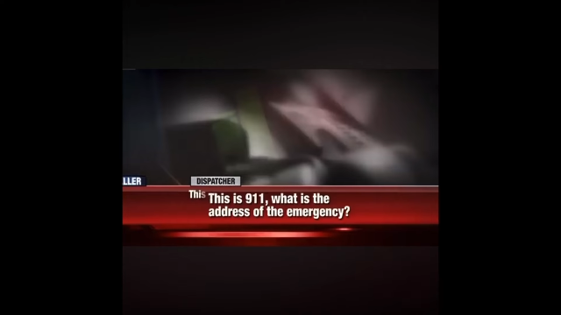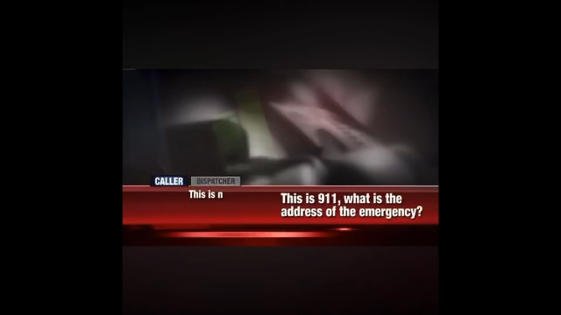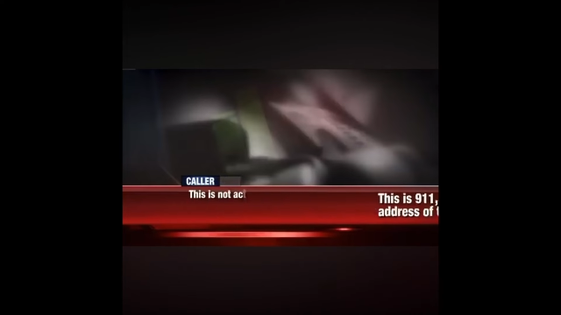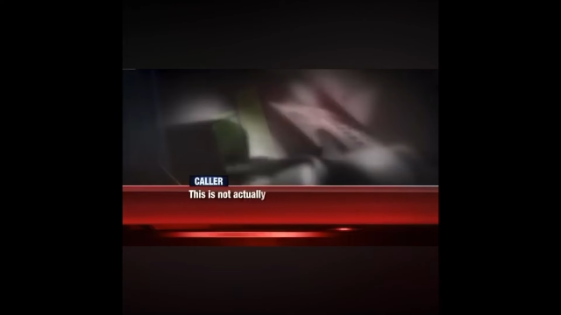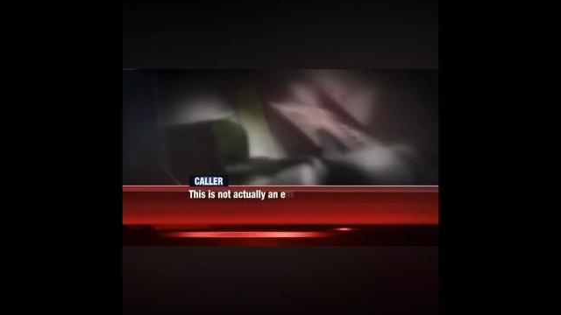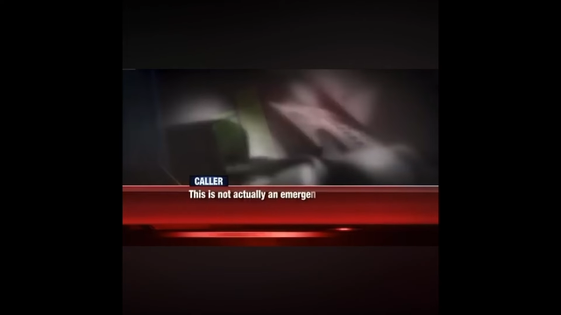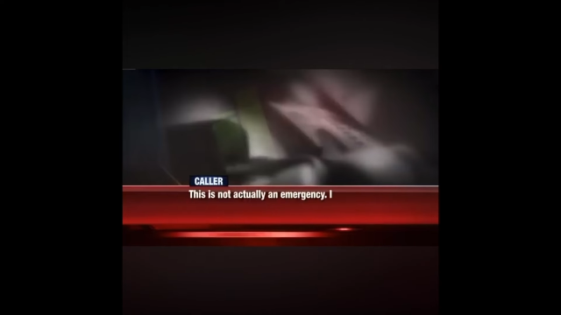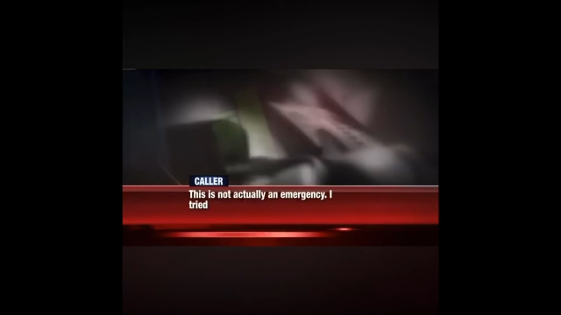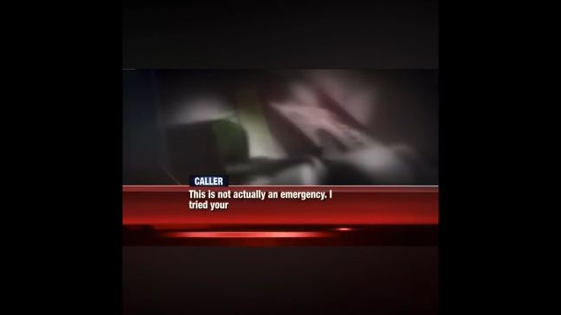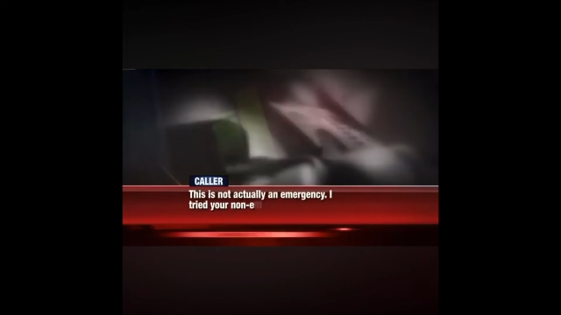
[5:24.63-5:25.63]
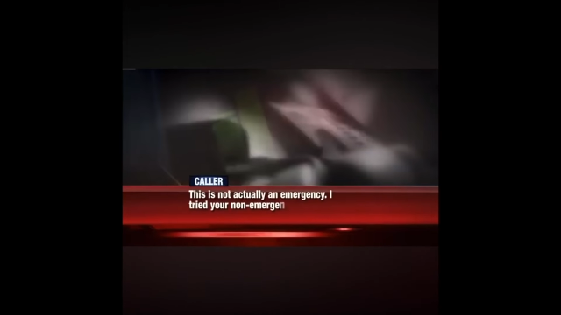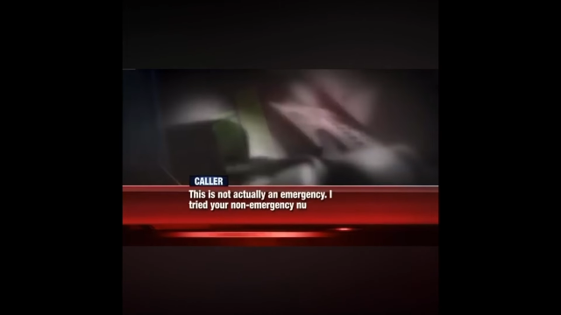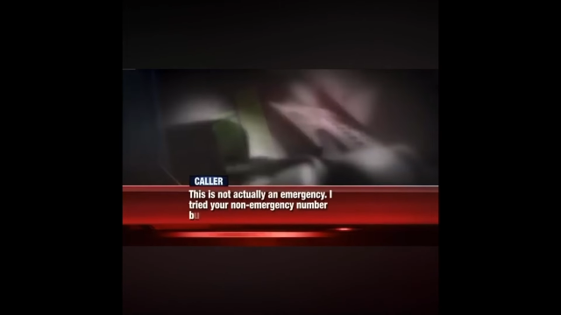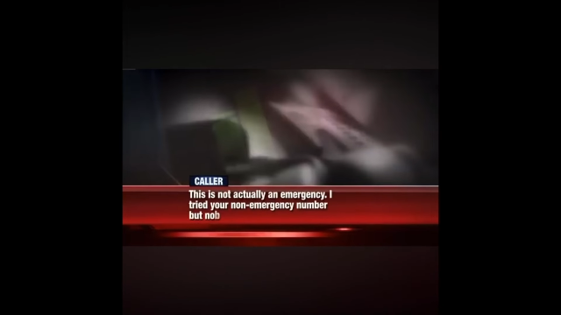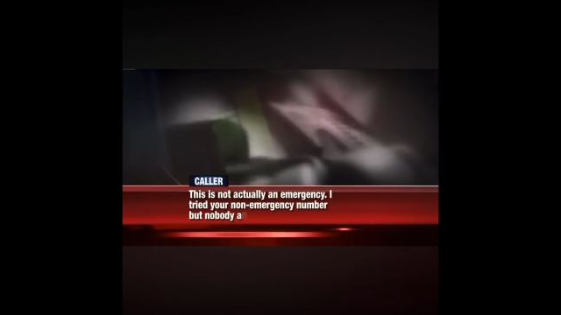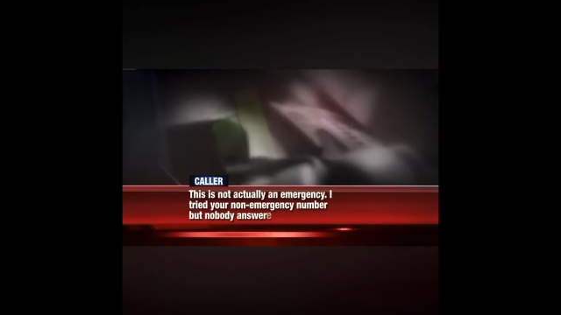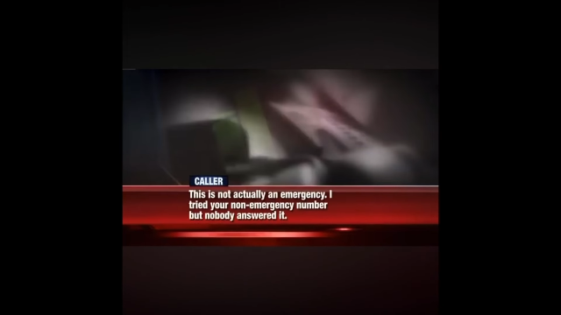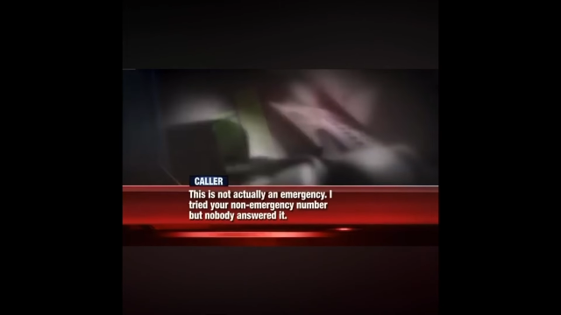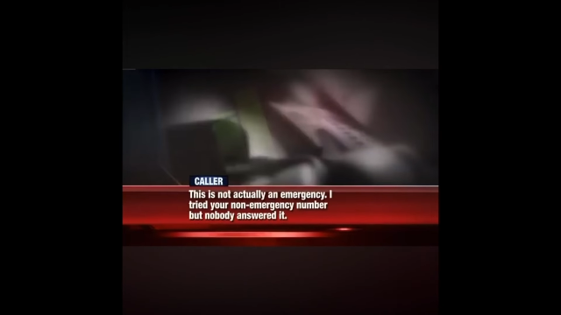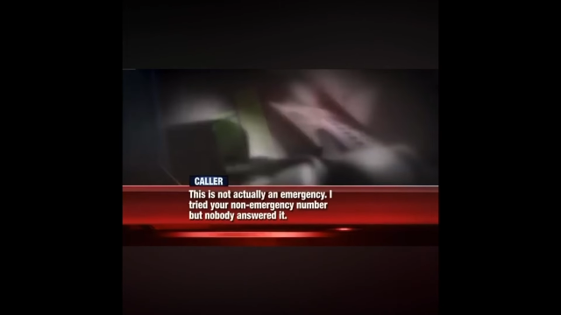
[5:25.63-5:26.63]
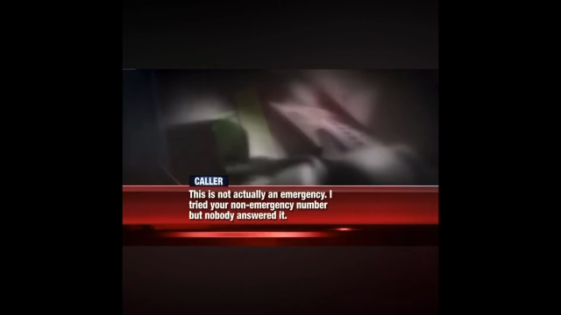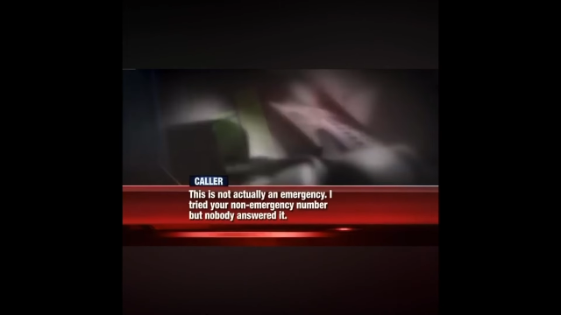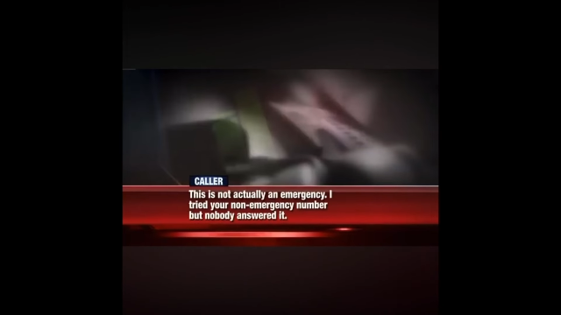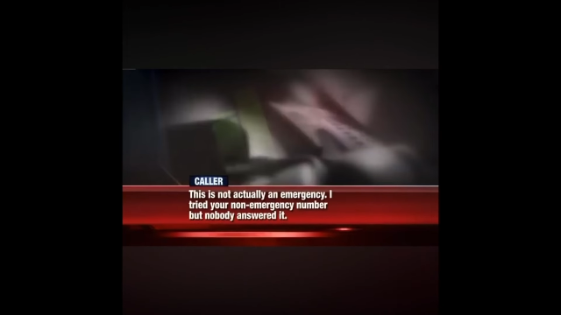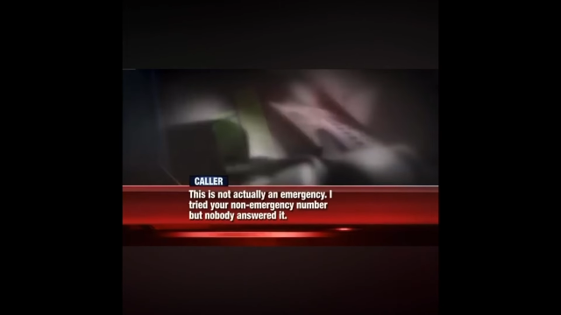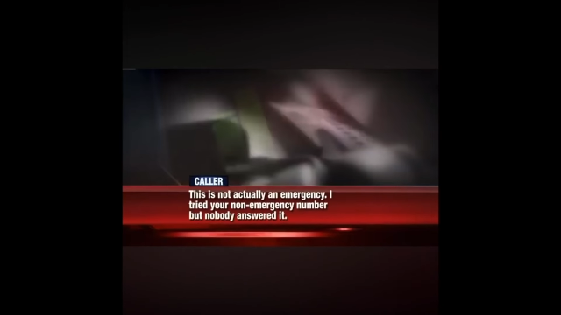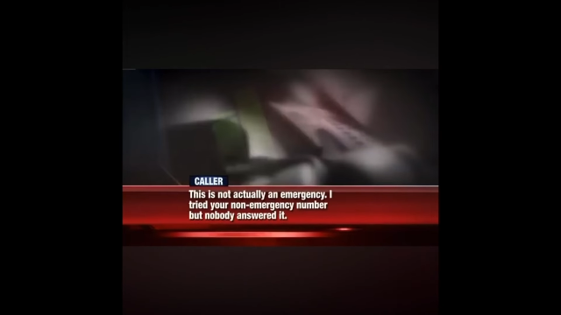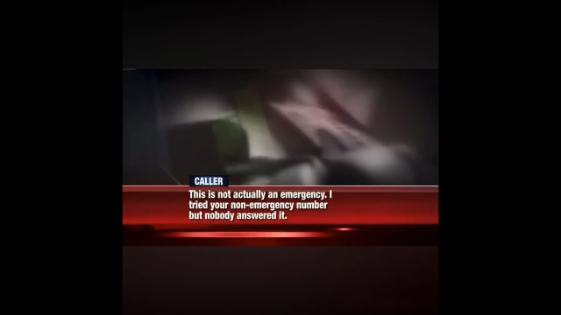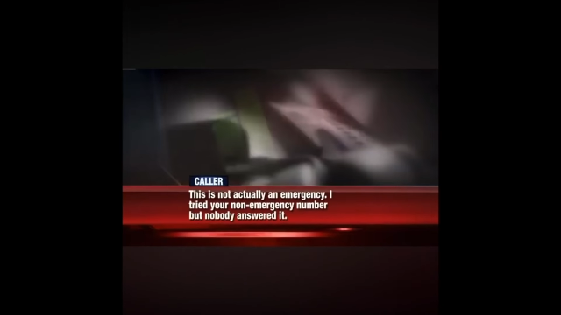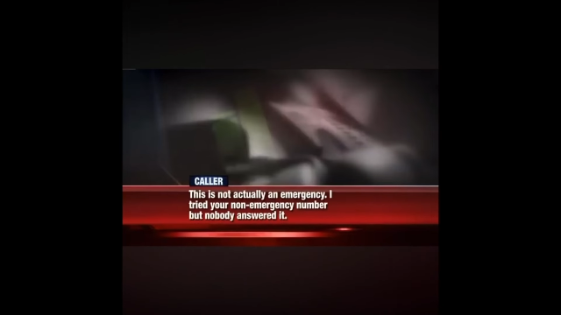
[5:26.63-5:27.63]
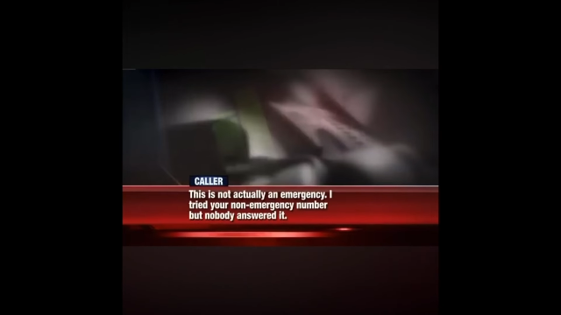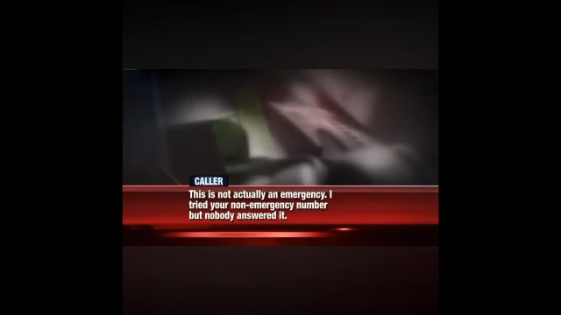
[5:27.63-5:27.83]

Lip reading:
(no speaker visible)